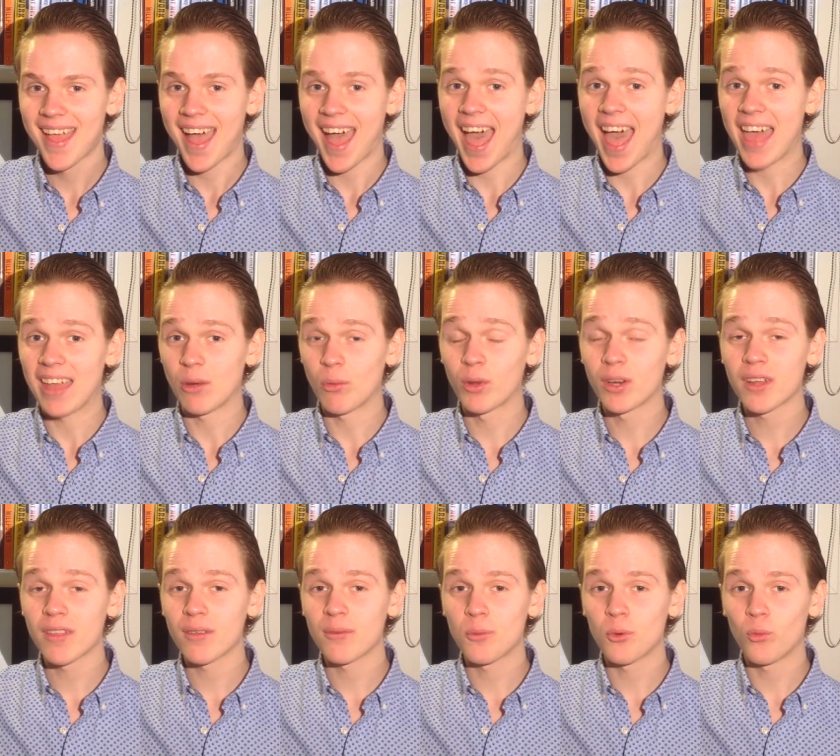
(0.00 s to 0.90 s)
And one
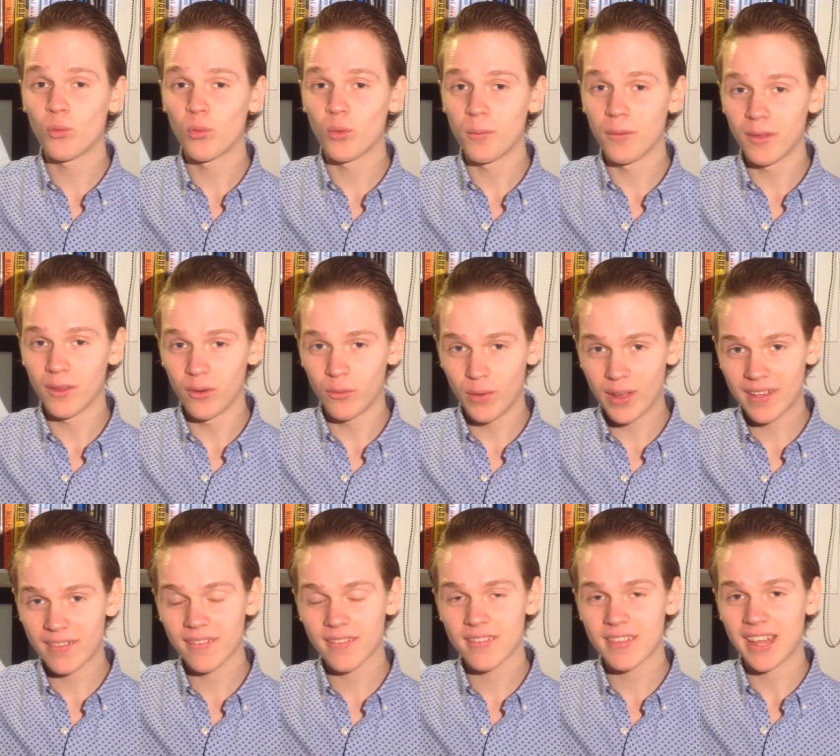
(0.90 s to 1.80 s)
of the
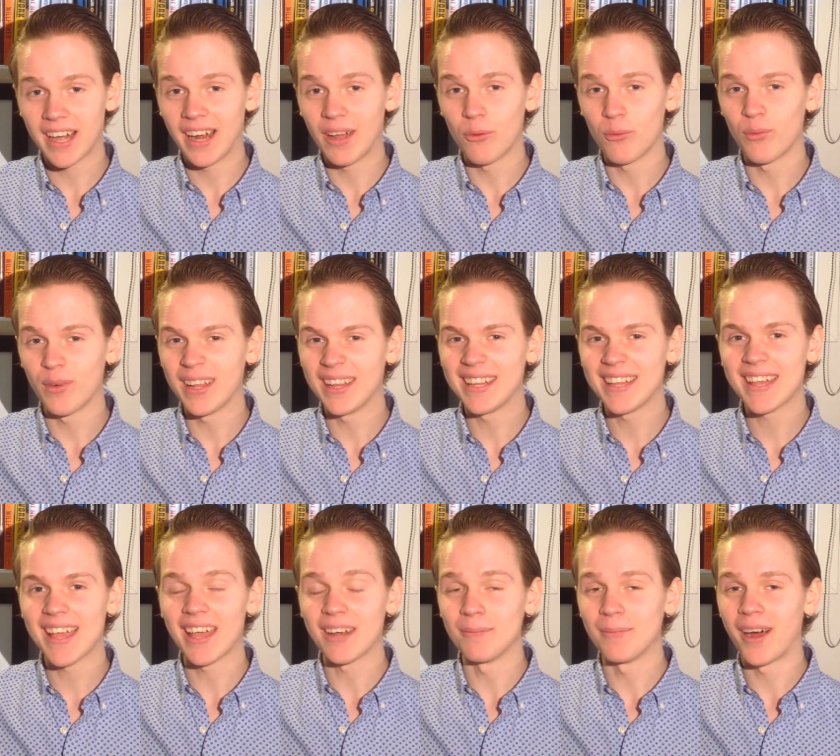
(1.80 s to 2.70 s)
reasons that I
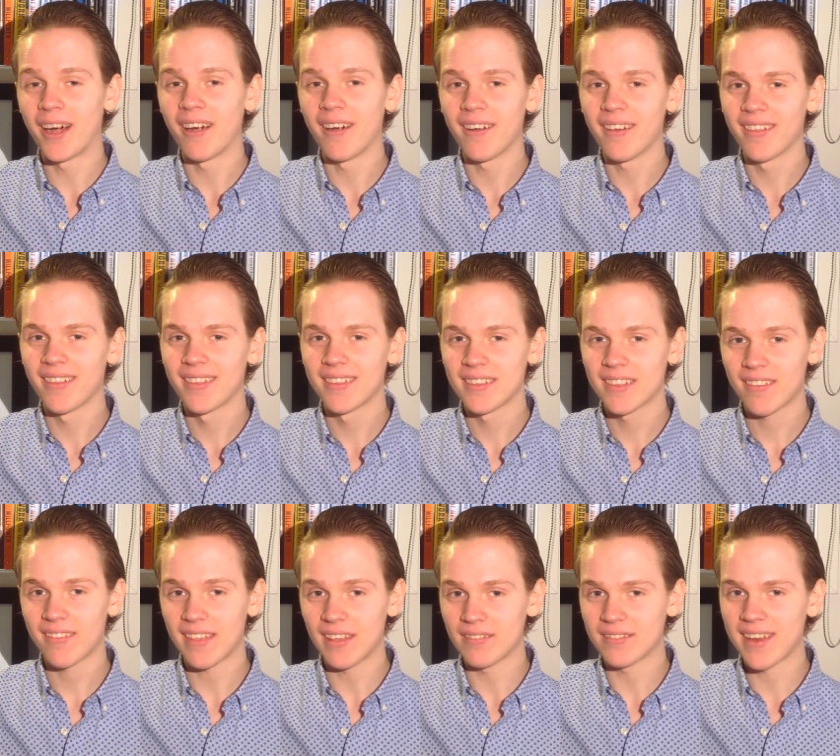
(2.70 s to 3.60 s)
really admire
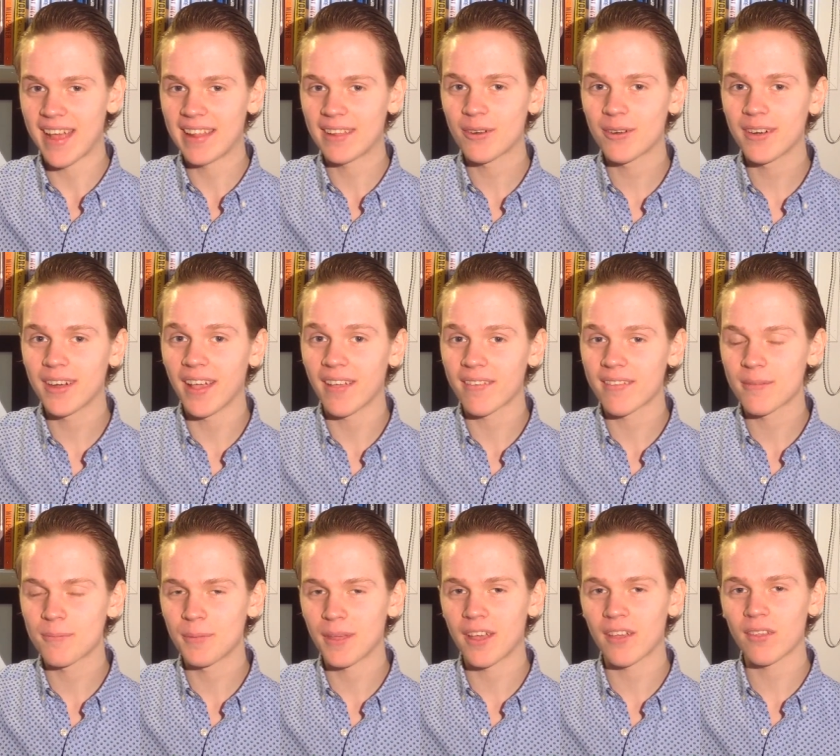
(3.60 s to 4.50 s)
Steve Chandler
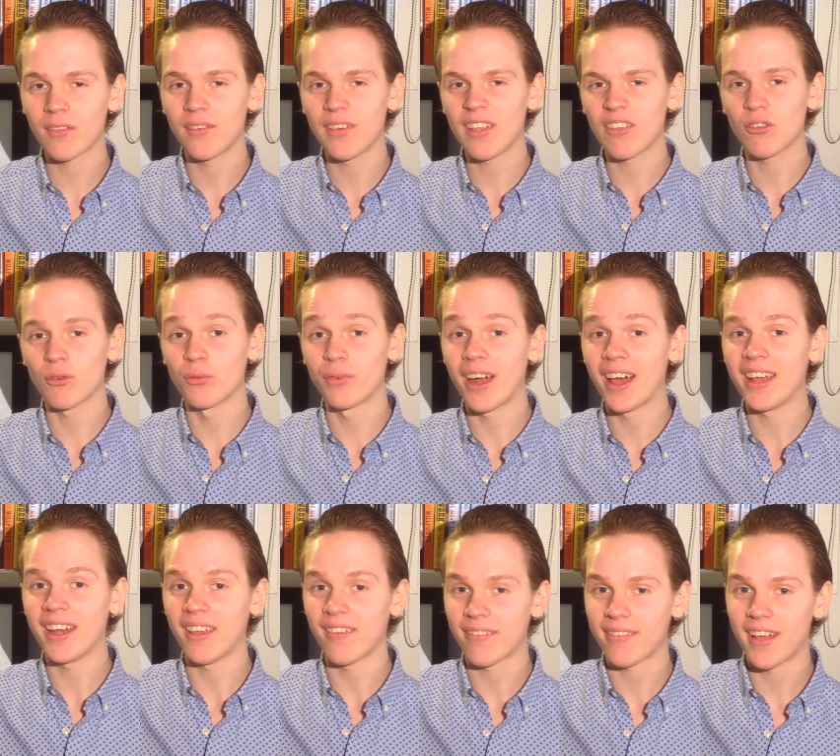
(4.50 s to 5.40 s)
is because of his
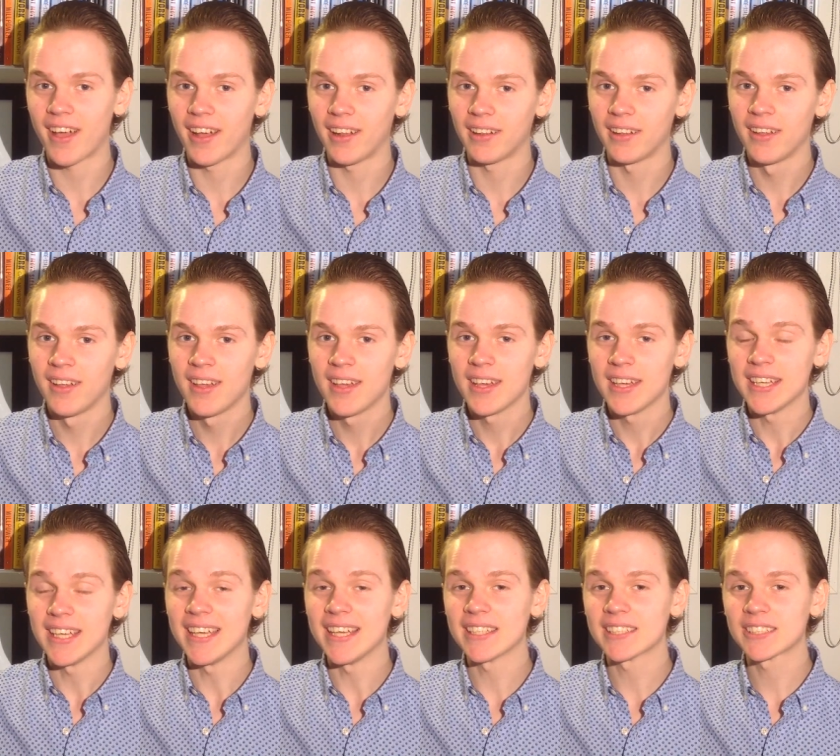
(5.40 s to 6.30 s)
writing style.
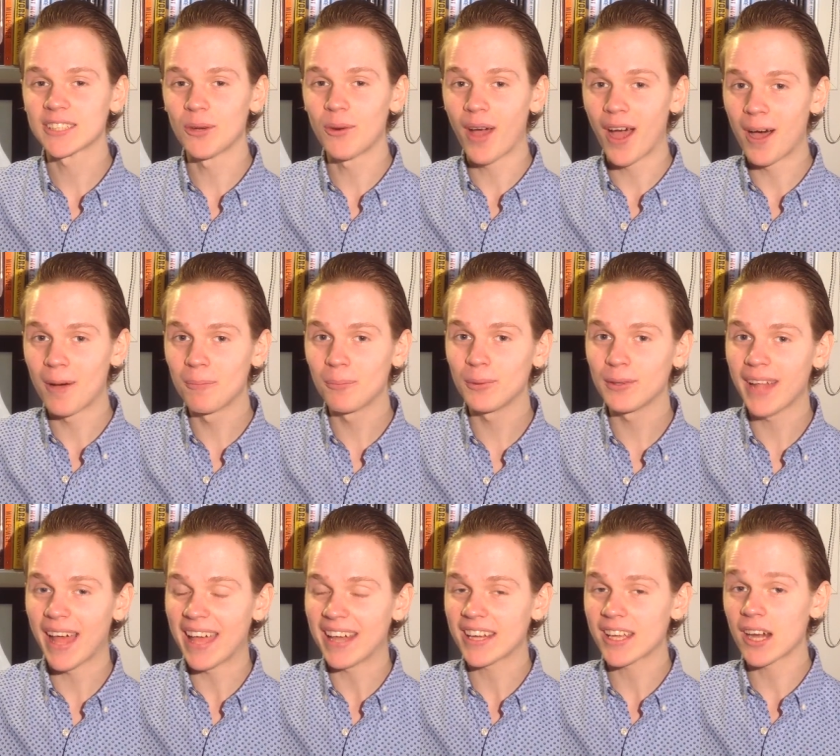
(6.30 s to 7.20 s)
He is so
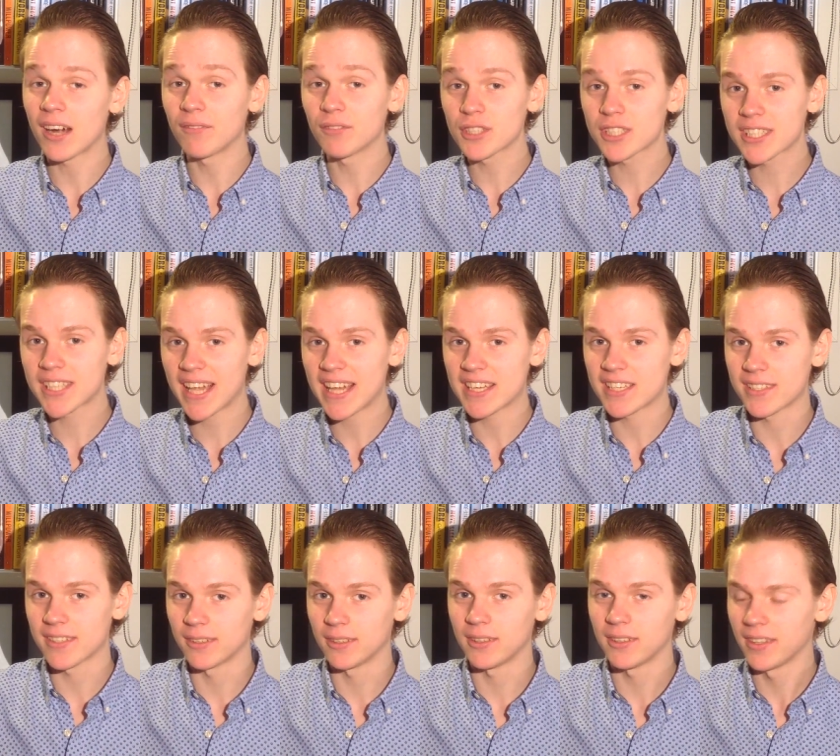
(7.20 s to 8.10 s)
humble and
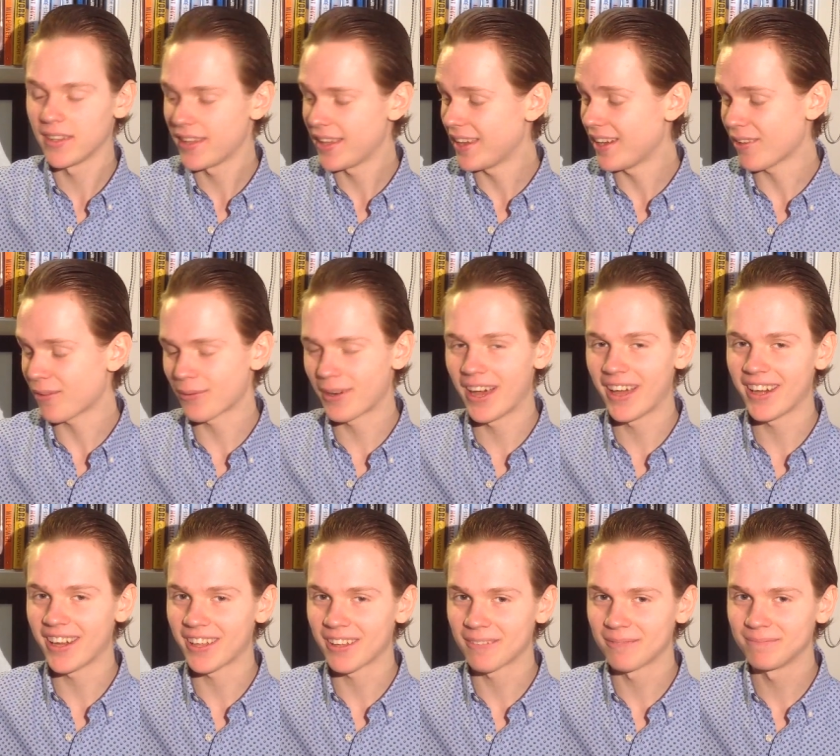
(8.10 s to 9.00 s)
conversational in his
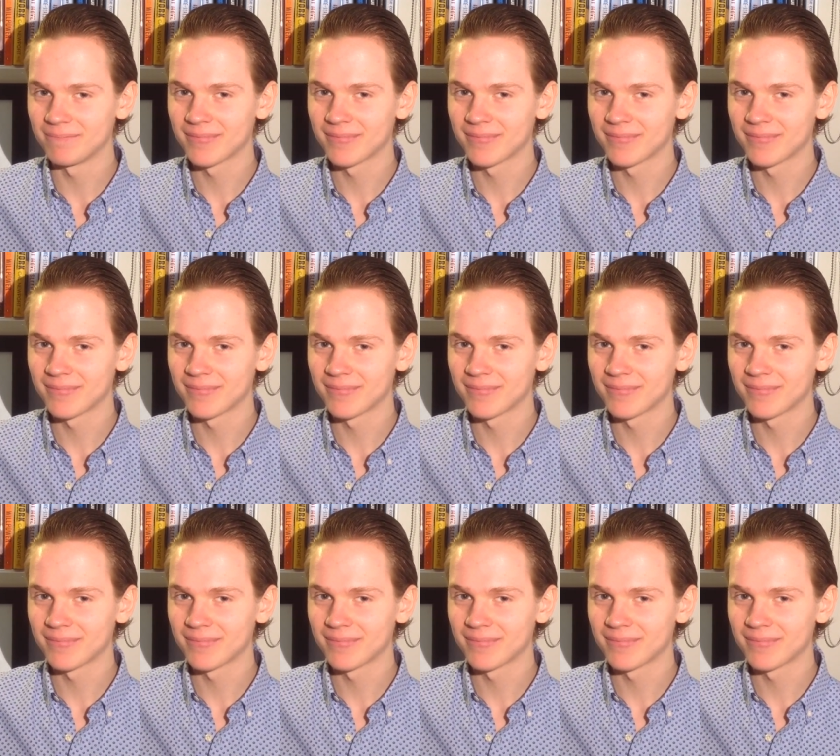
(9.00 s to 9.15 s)
writing.